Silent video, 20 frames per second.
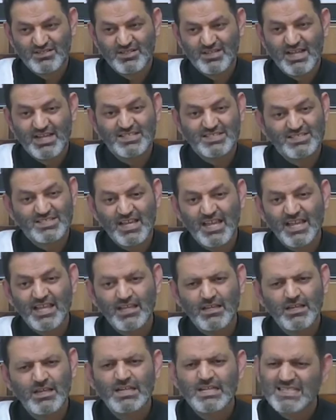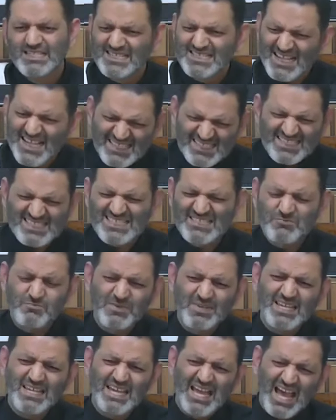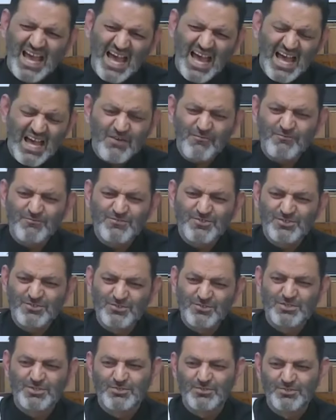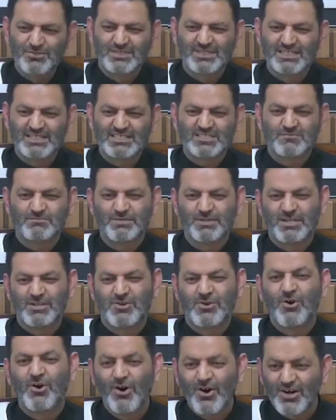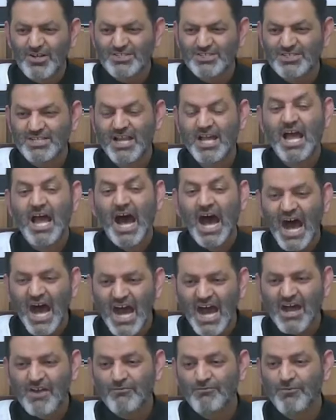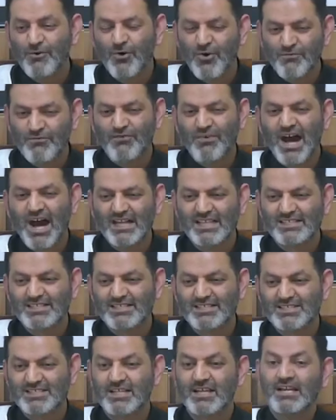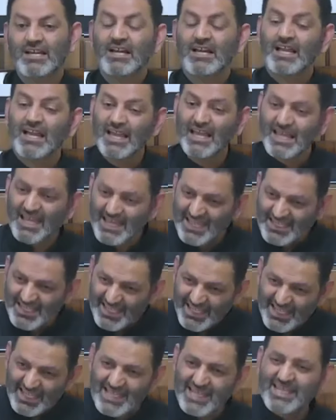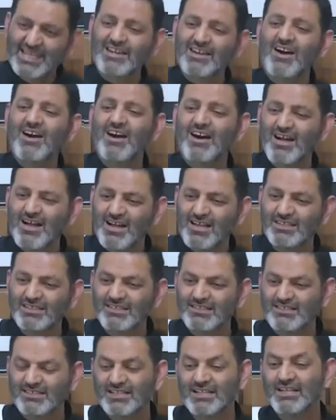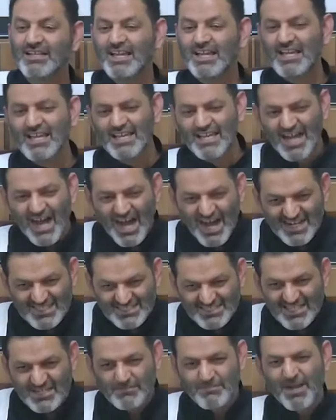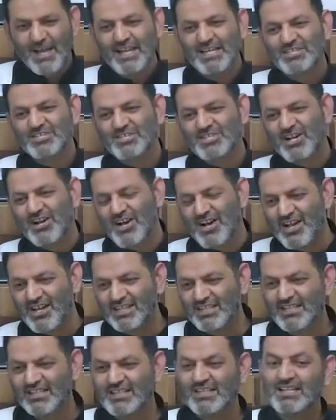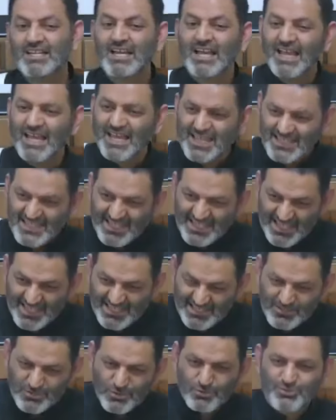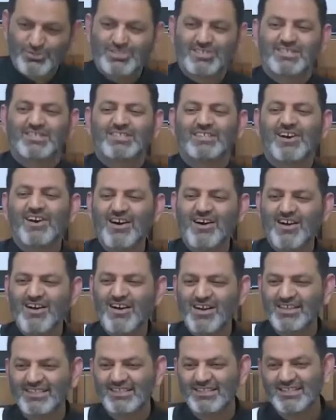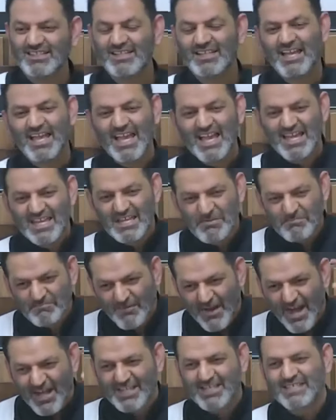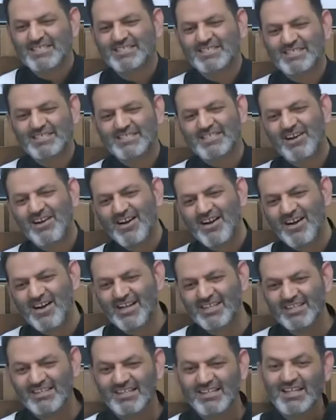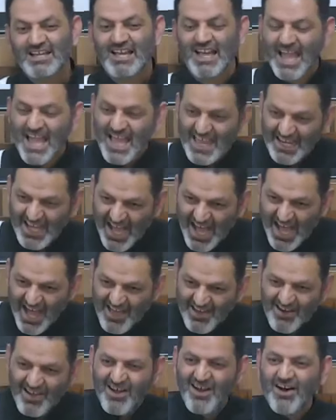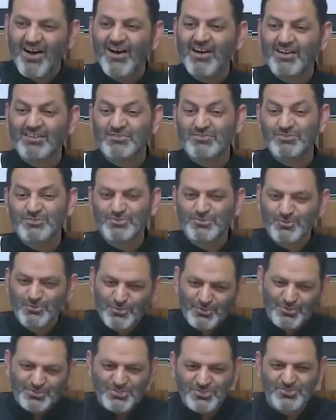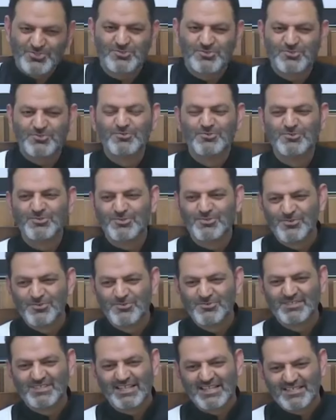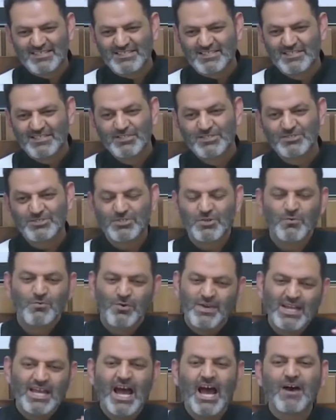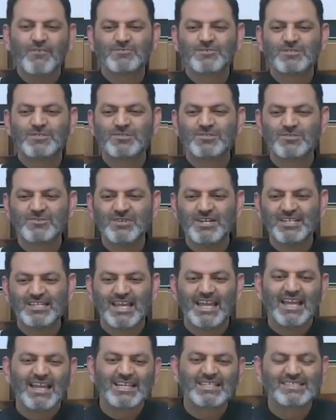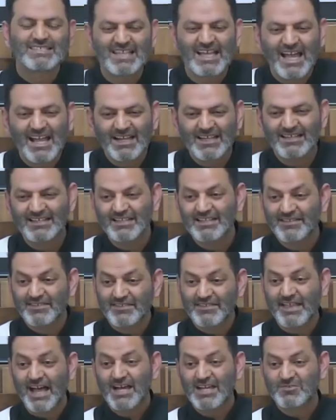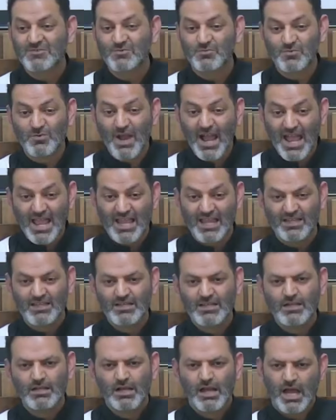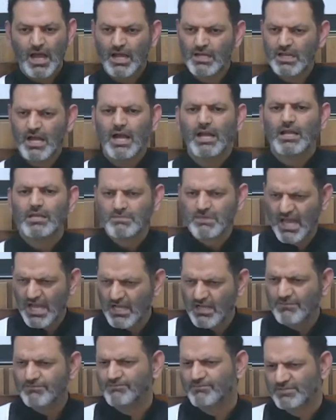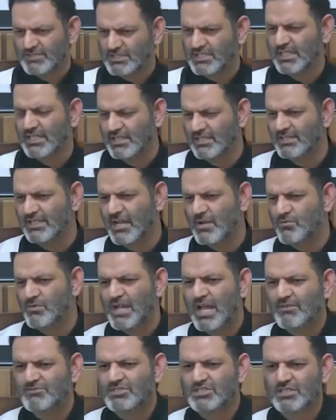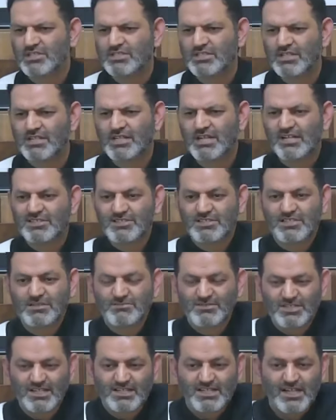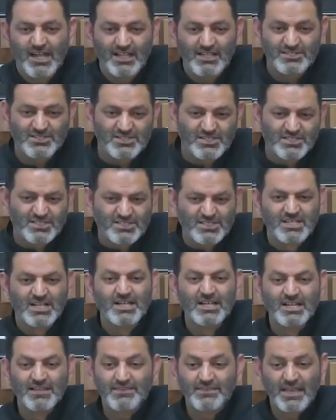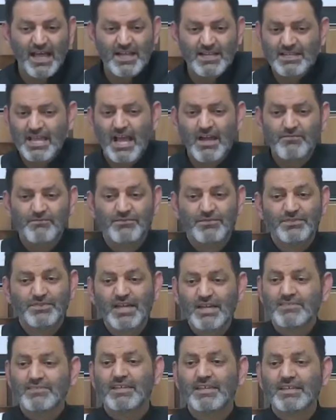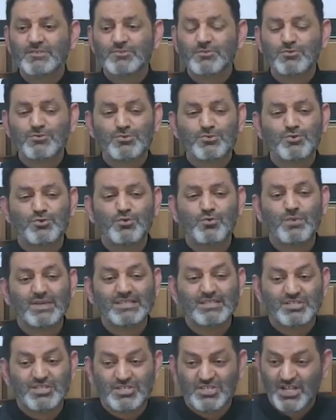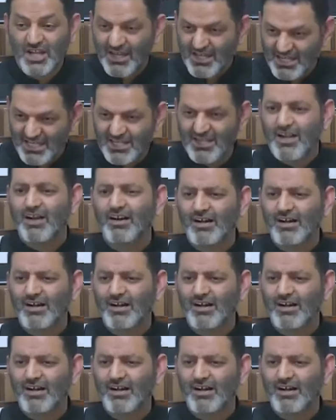and saying, yes, we have to do this because our forefathers in Iran, in Azerbaijan, in Hindustan, in Pakistan, in Iraq used to do this. So we have to do it exactly that way. And I have seen that we have certain customs and cultures that have nothing to do with Sharia.